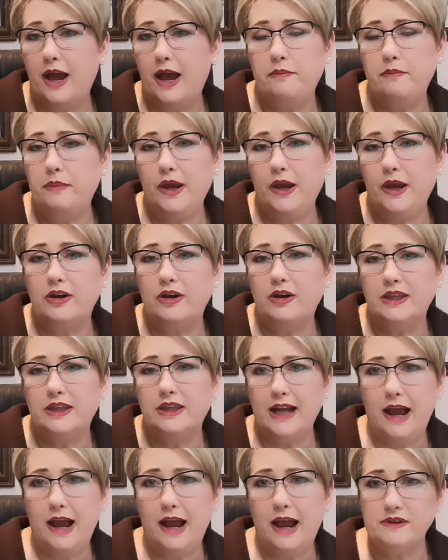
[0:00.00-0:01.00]
period
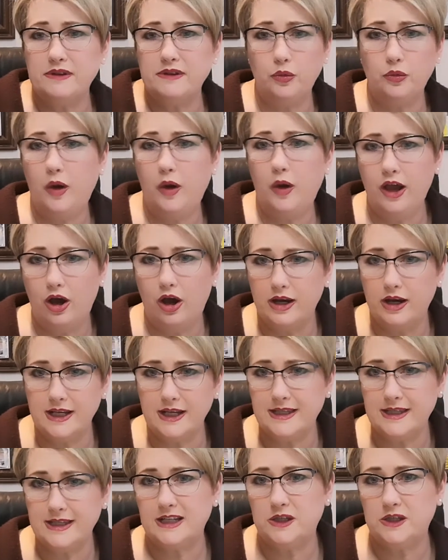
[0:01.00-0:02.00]
that I was away on a
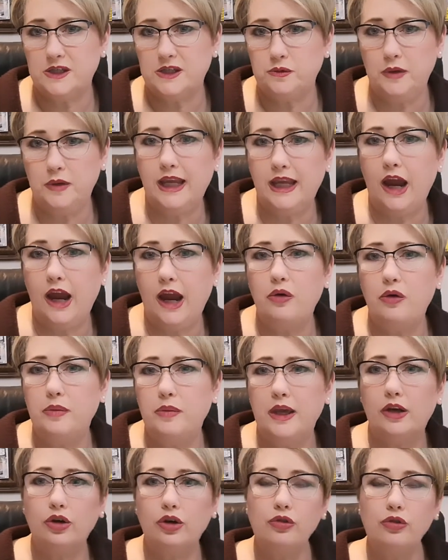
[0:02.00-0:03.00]
6-week
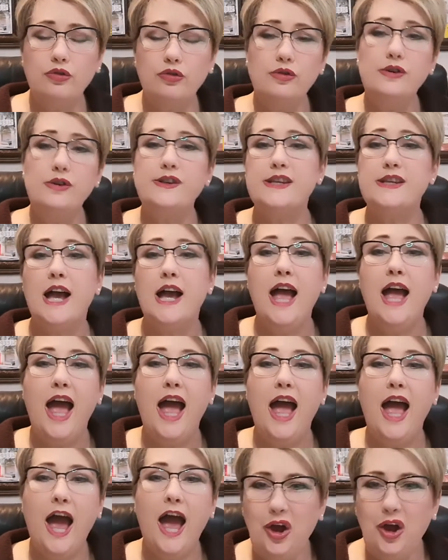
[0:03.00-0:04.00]
Caribbean cruise,
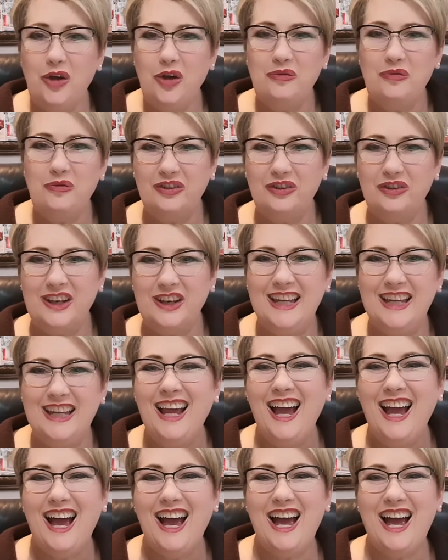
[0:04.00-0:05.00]
and hopefully
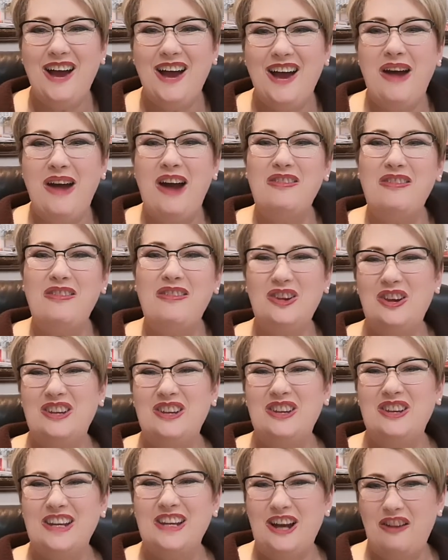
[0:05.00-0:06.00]
I would
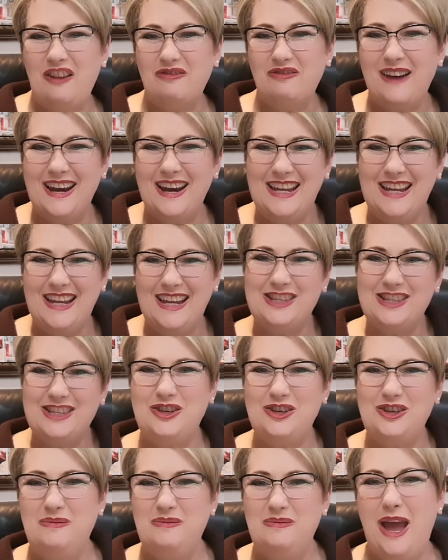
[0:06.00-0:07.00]
earn enough money
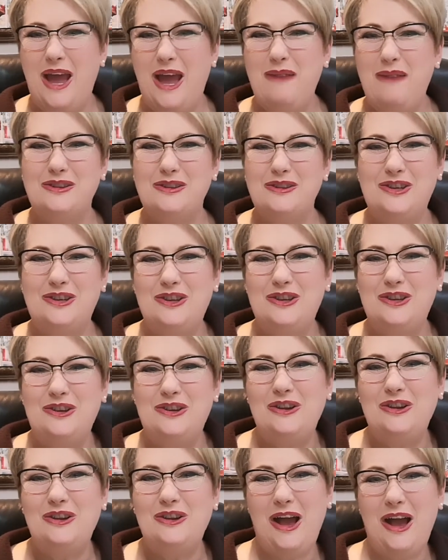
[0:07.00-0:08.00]
to be able
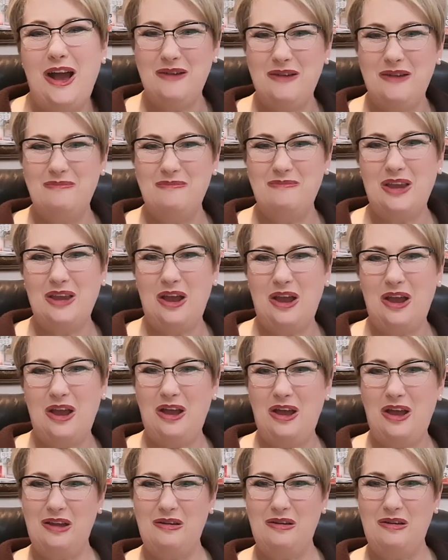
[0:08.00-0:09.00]
to
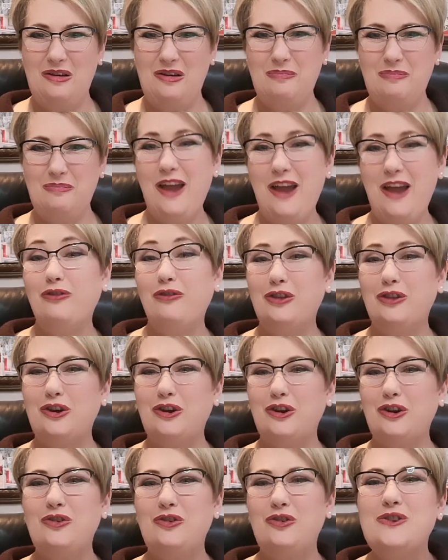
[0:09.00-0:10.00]
pay for the
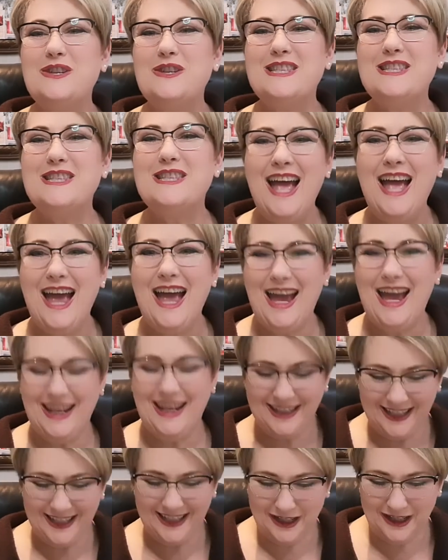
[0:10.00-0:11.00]
cruise
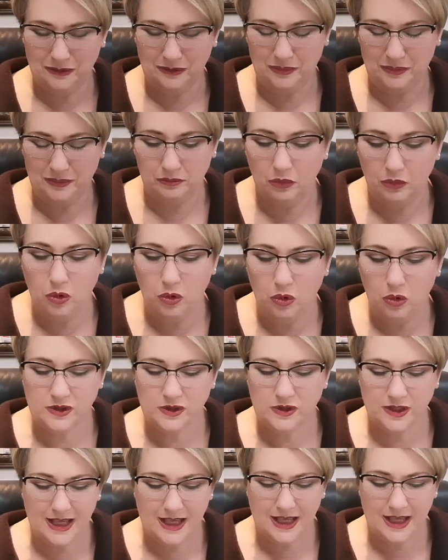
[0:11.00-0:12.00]
and a little bit more.
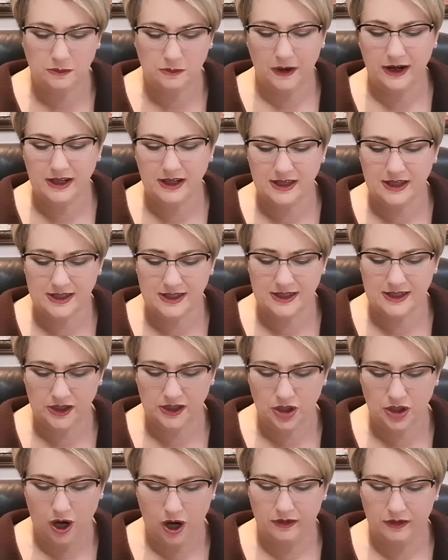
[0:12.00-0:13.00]
So that's one of the
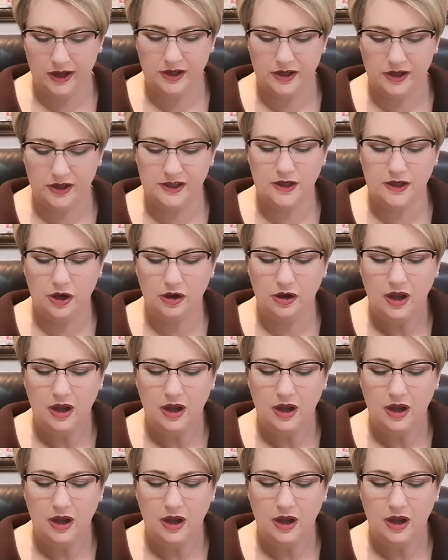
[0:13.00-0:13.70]
scenarios. So